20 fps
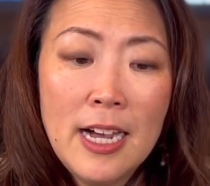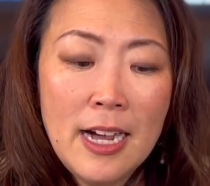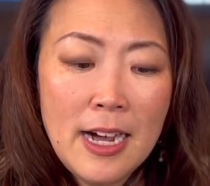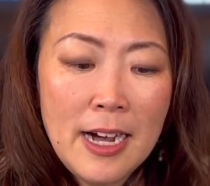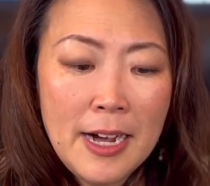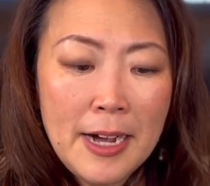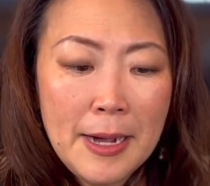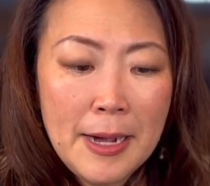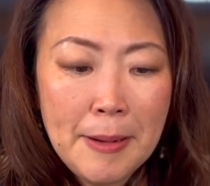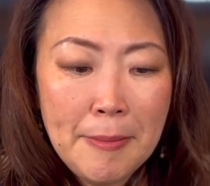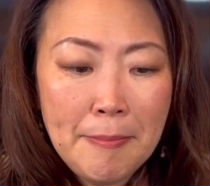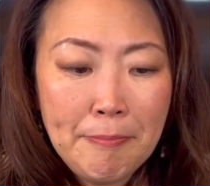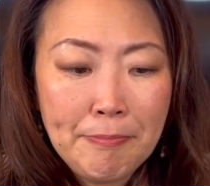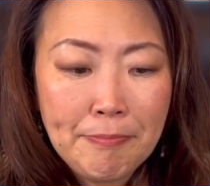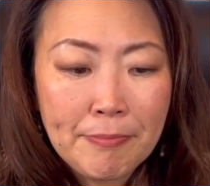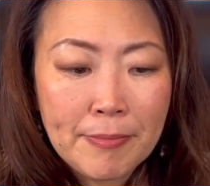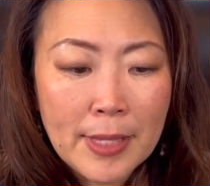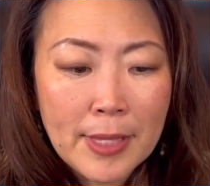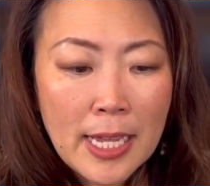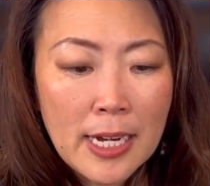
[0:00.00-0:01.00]

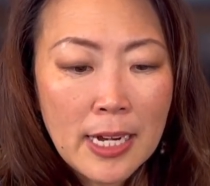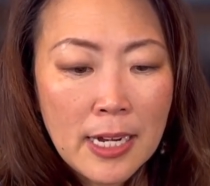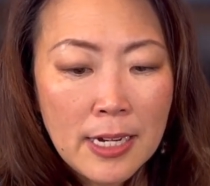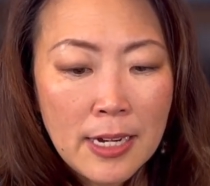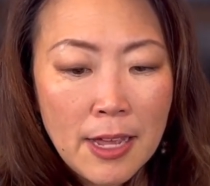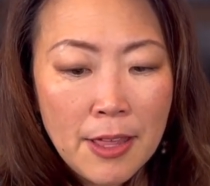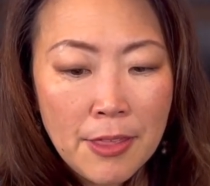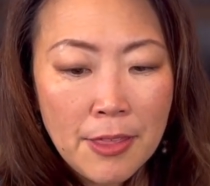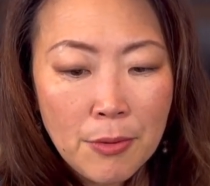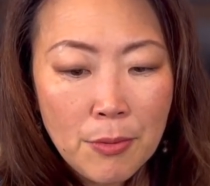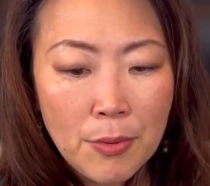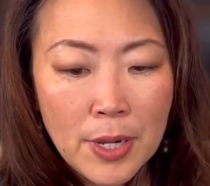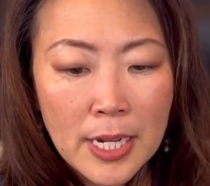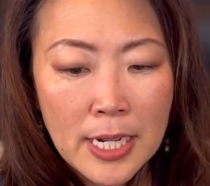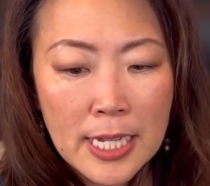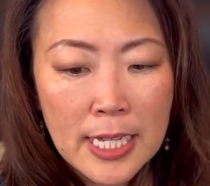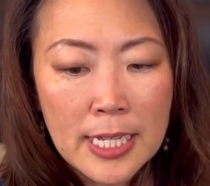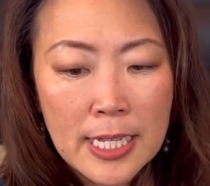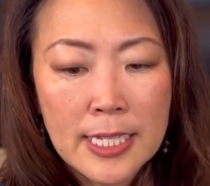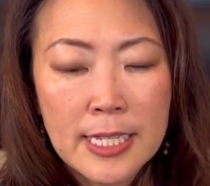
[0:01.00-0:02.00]
And another one
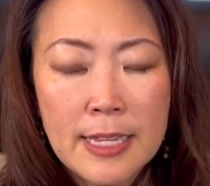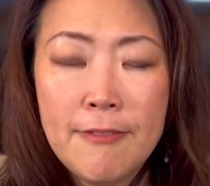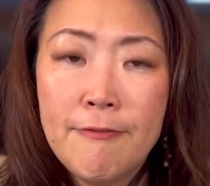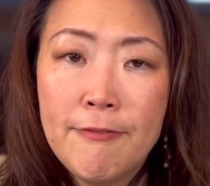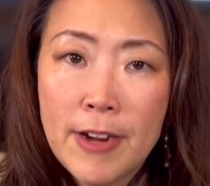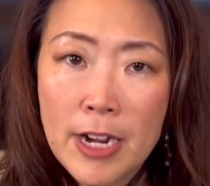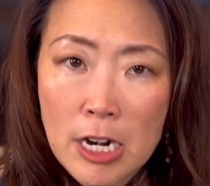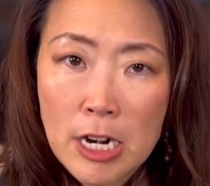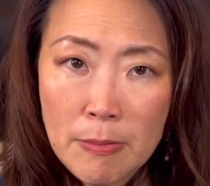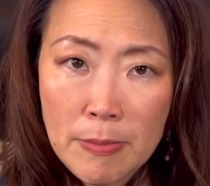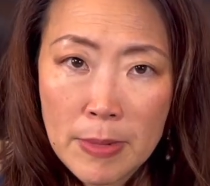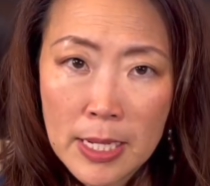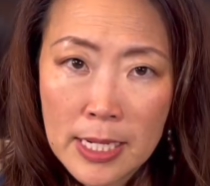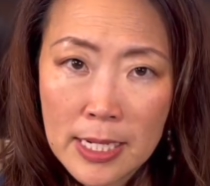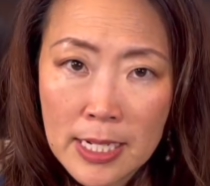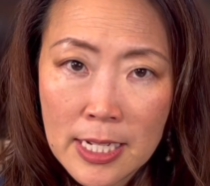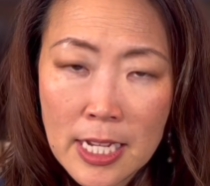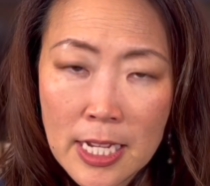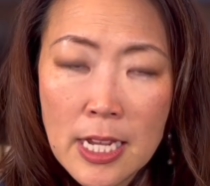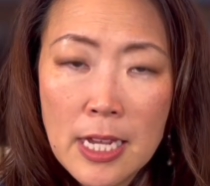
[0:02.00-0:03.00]
is environment,